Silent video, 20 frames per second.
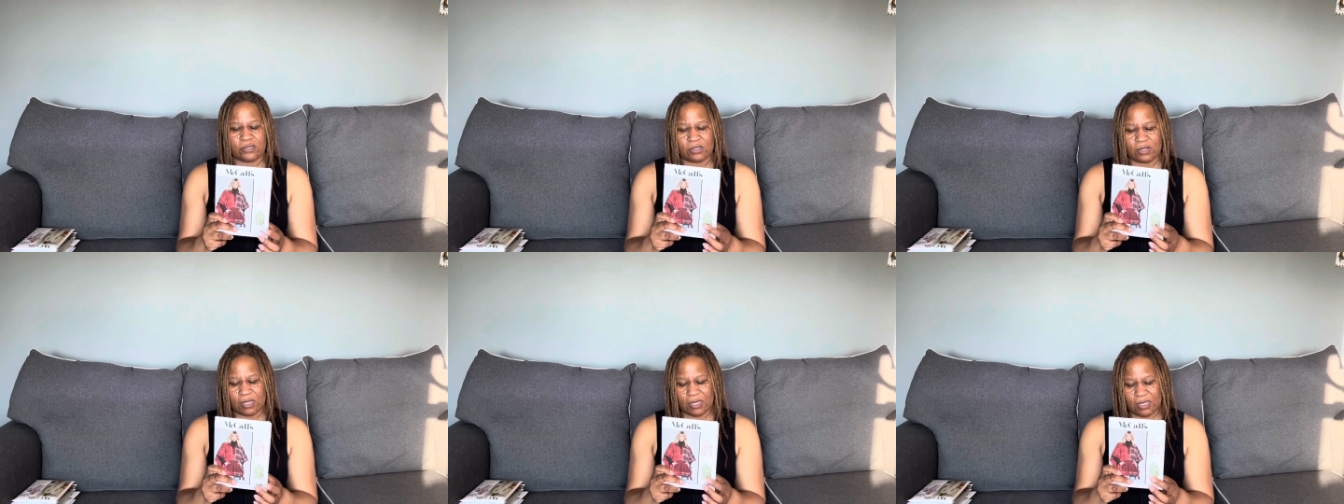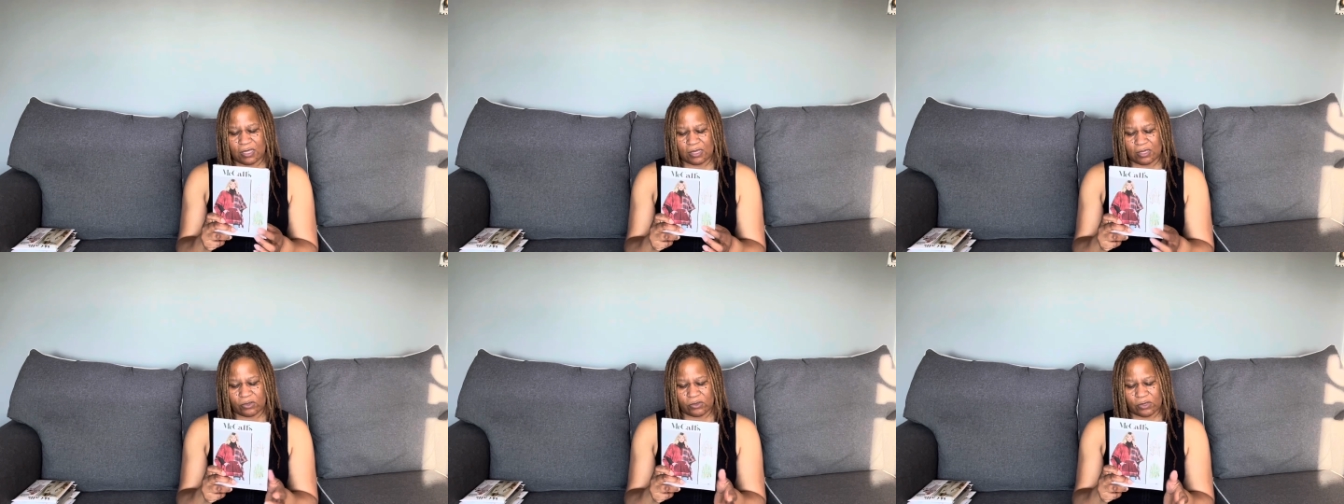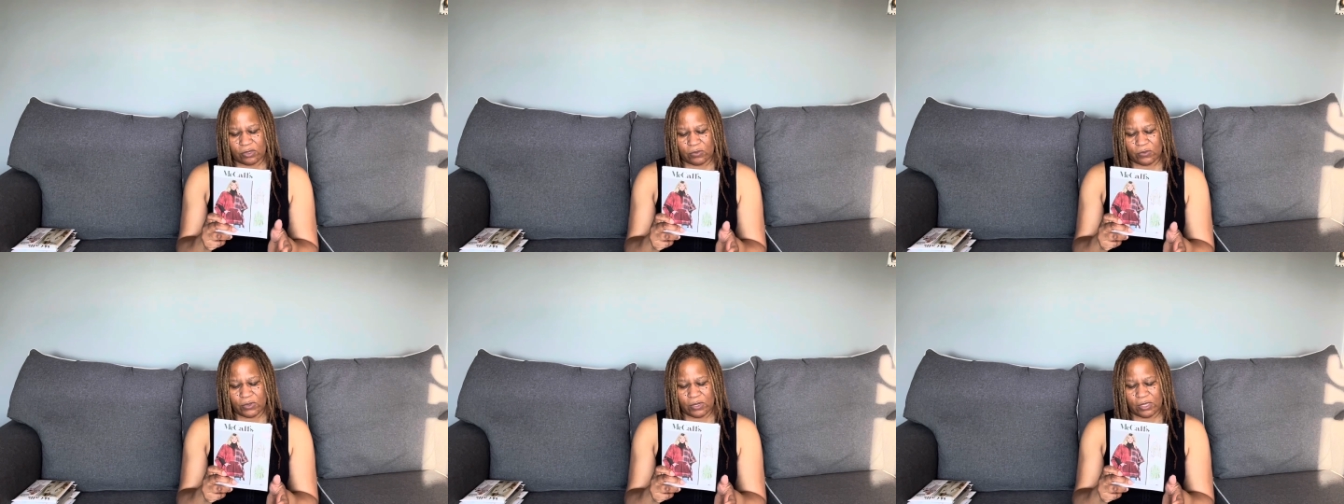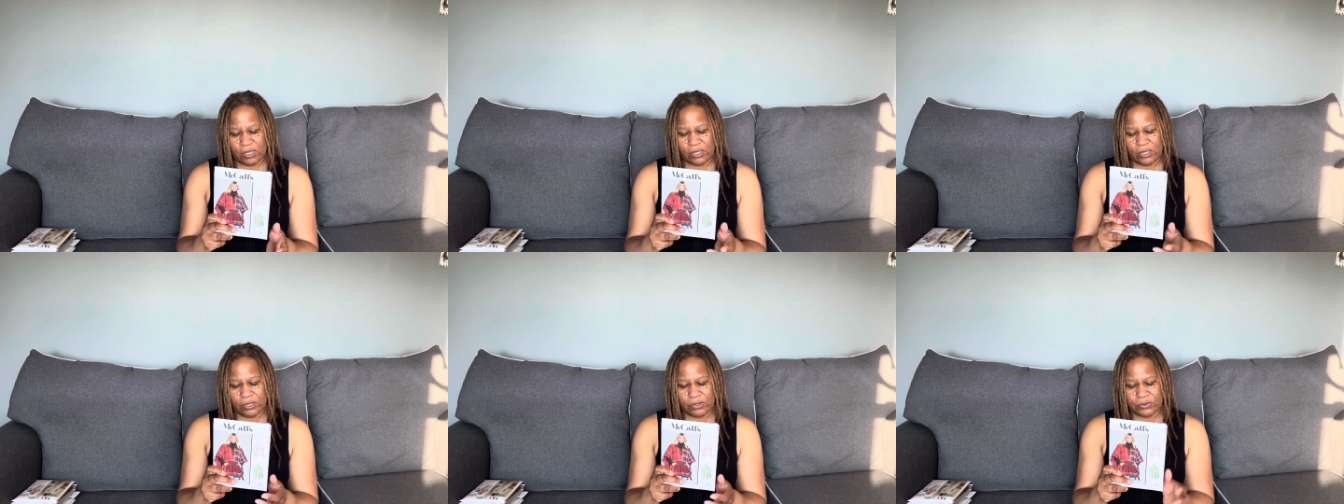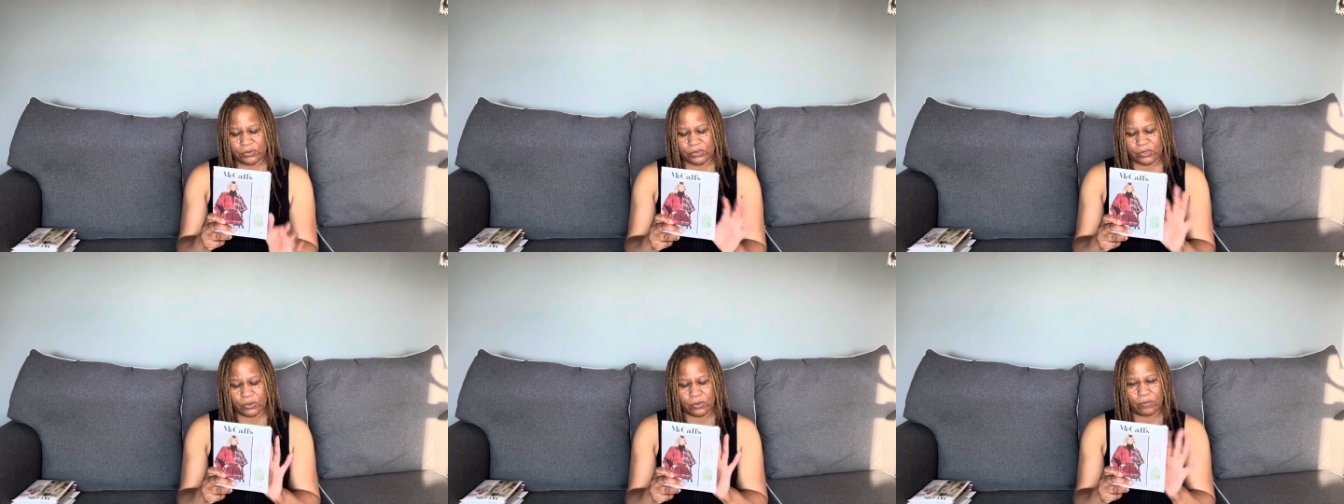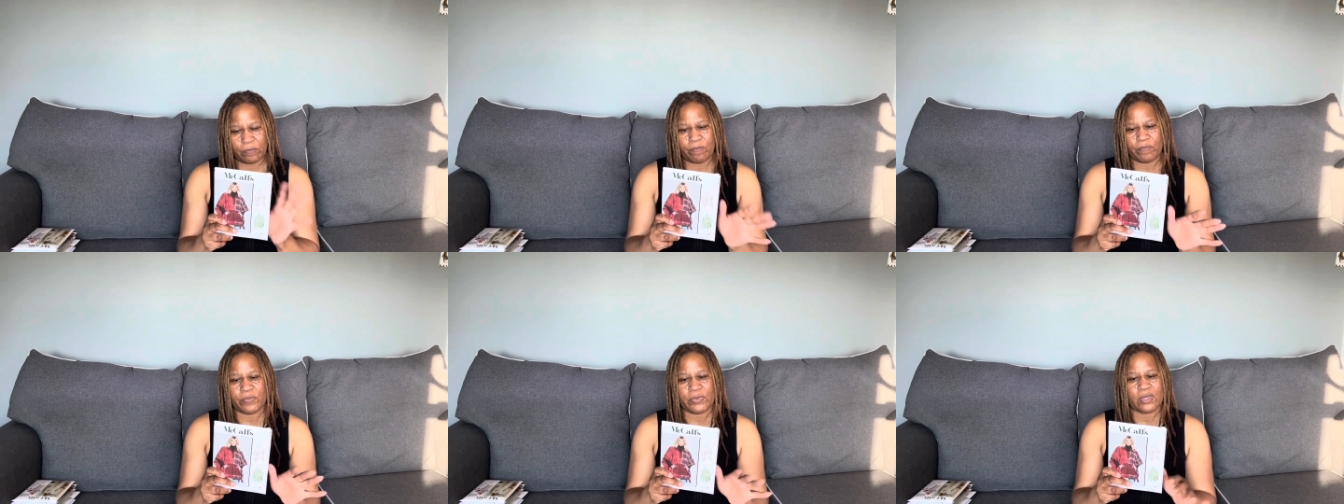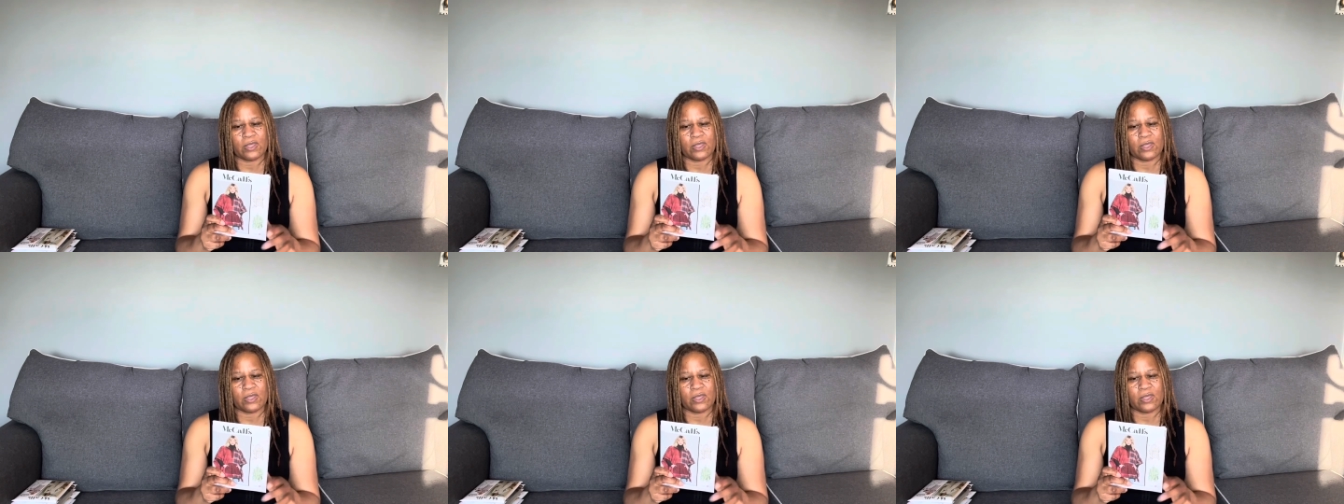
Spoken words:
So I think those are really cute. So